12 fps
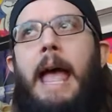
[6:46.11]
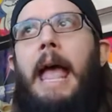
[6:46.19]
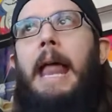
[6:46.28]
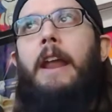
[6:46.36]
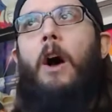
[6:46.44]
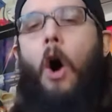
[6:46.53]

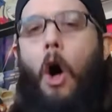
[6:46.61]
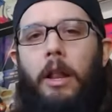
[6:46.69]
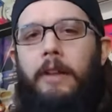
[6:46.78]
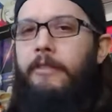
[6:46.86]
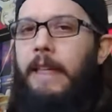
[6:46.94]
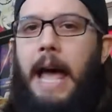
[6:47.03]
And
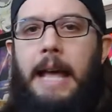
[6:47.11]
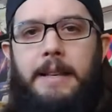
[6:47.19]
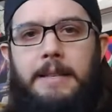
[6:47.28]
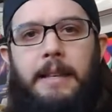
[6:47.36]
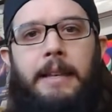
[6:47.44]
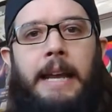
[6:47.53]
all of that
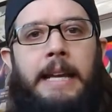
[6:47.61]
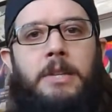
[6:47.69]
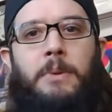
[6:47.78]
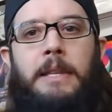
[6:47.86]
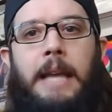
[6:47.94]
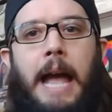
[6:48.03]
is the
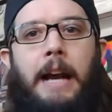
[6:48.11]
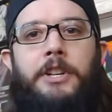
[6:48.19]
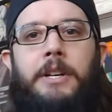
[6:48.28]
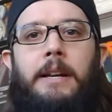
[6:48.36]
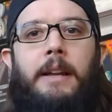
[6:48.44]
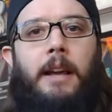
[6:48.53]
case with the
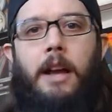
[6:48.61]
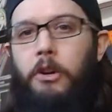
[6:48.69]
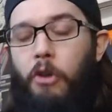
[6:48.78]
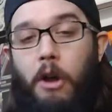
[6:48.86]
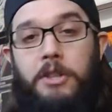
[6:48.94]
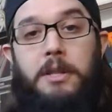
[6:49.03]
action
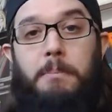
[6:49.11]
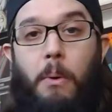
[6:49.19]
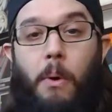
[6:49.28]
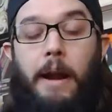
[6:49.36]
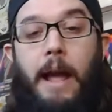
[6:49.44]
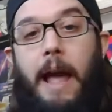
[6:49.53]
across the
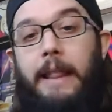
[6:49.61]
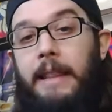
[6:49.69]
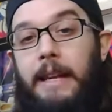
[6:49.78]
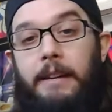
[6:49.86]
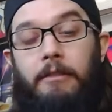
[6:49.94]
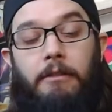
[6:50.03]
board. I
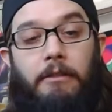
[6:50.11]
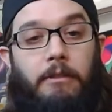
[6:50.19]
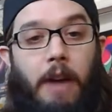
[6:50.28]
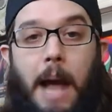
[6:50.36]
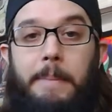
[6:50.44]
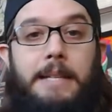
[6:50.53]
think
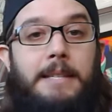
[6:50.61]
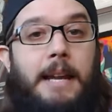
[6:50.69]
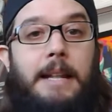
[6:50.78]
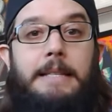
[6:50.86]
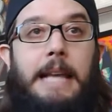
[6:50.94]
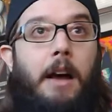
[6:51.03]
Robbie
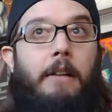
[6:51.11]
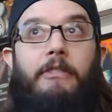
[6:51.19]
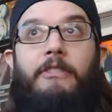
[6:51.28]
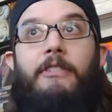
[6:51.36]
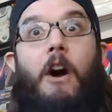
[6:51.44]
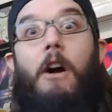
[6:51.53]
stands
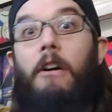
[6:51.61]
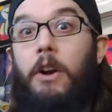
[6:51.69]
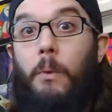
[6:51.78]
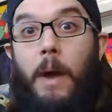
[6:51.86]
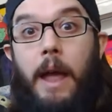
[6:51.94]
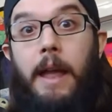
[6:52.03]
out far
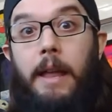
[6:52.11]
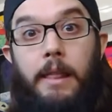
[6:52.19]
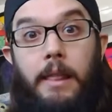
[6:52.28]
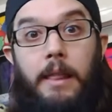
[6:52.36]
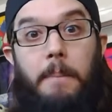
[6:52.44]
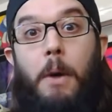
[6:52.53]
and away
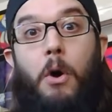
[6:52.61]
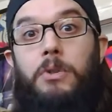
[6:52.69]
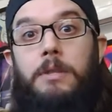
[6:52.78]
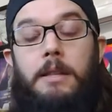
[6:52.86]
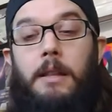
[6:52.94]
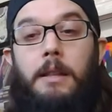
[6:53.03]
the
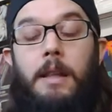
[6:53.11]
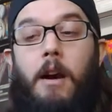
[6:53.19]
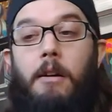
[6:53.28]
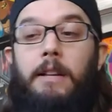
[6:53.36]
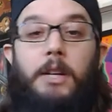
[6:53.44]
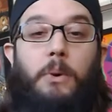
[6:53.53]
most. The
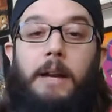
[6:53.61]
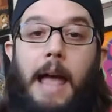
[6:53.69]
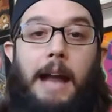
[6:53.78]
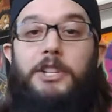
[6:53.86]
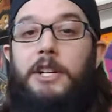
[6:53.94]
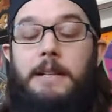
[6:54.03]
Harley Quinn
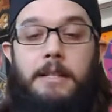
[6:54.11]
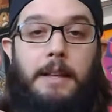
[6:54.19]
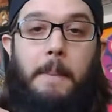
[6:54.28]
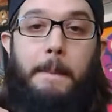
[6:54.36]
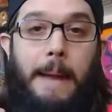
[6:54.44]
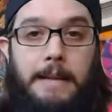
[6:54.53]
action
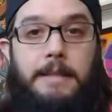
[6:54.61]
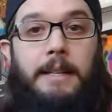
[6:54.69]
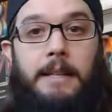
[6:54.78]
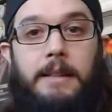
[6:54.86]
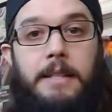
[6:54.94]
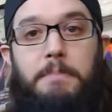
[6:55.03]
is
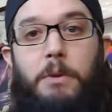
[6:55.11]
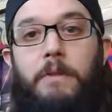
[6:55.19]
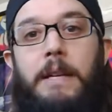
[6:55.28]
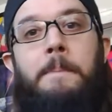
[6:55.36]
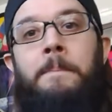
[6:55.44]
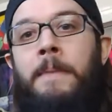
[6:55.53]
amazing in this
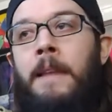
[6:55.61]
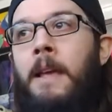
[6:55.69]
movie.